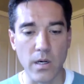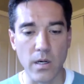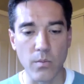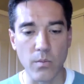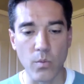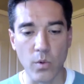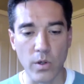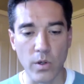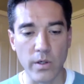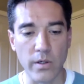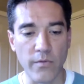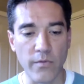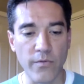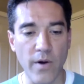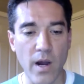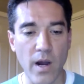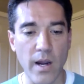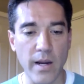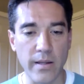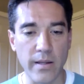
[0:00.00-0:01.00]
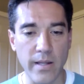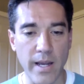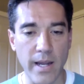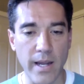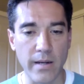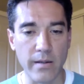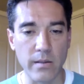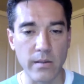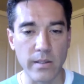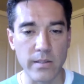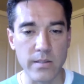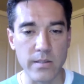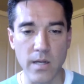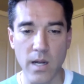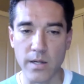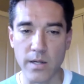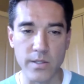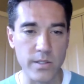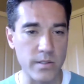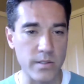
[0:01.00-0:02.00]
we're going to find that it's
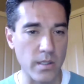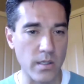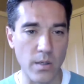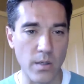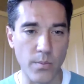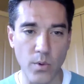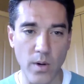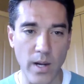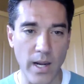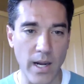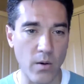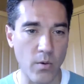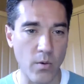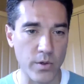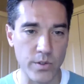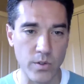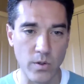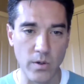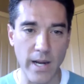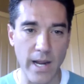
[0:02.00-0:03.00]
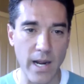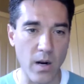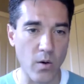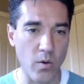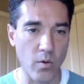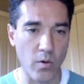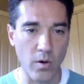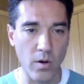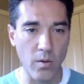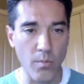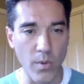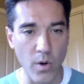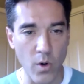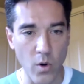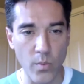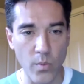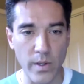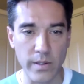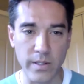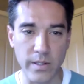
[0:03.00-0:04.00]
not just a couple hours or an hour or a
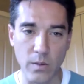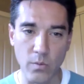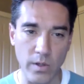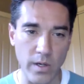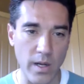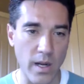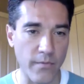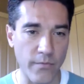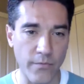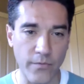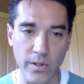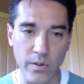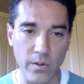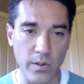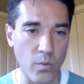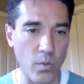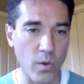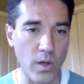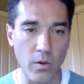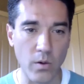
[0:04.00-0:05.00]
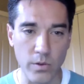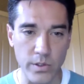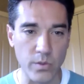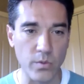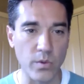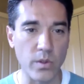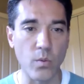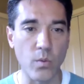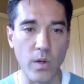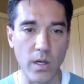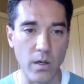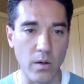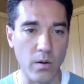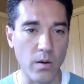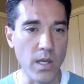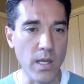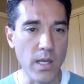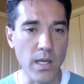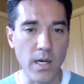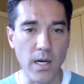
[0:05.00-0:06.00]
moment that we're not feeling well, doing
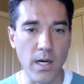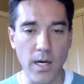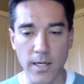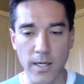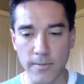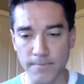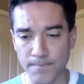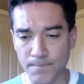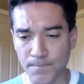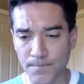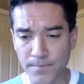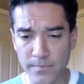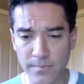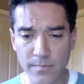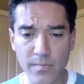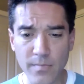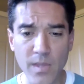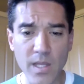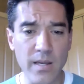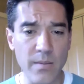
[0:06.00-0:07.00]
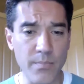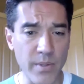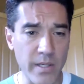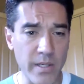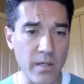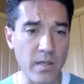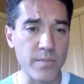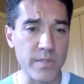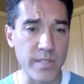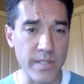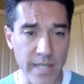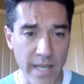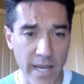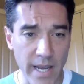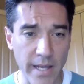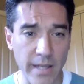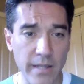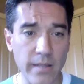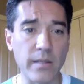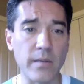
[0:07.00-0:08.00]
well. It becomes a
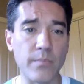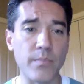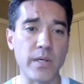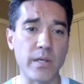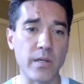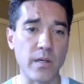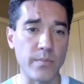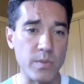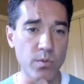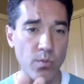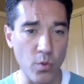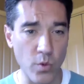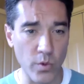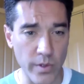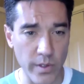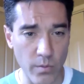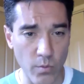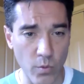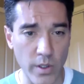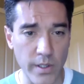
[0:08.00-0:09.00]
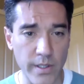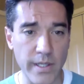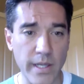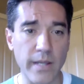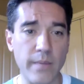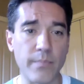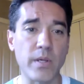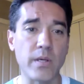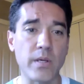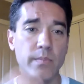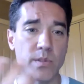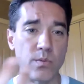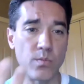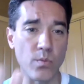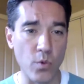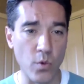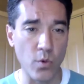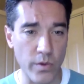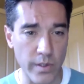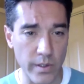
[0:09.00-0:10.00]
day. It becomes more than one day. It becomes
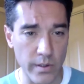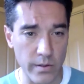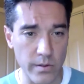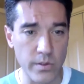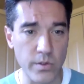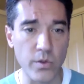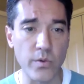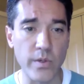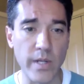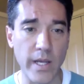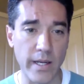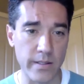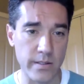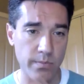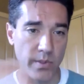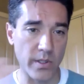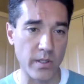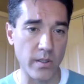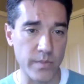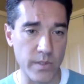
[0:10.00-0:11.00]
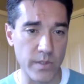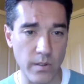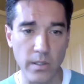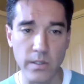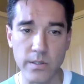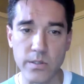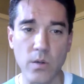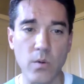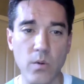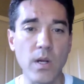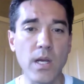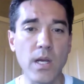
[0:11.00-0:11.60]
more than 2 days. So